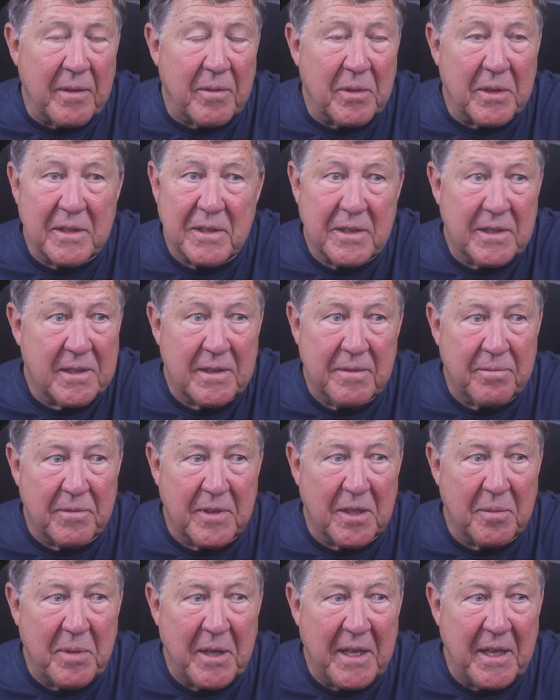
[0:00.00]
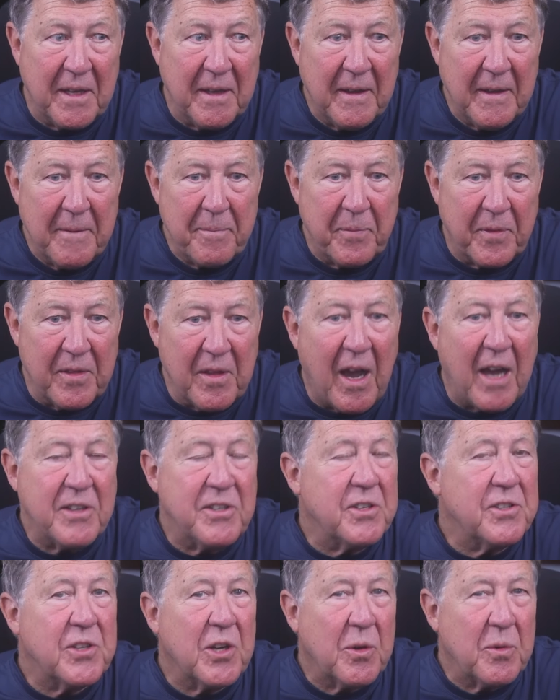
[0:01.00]
It was to be
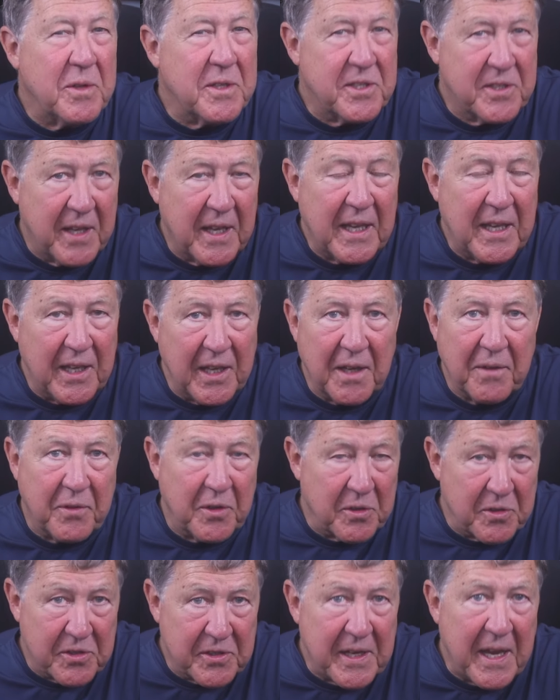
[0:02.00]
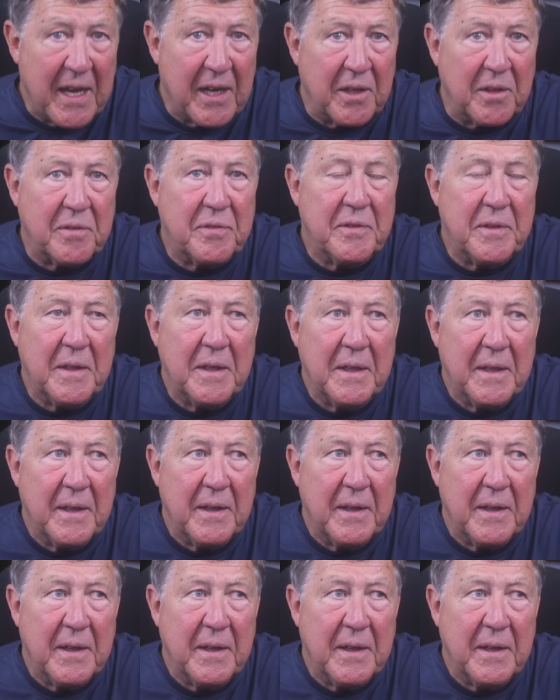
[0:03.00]
not just always thinking of yourself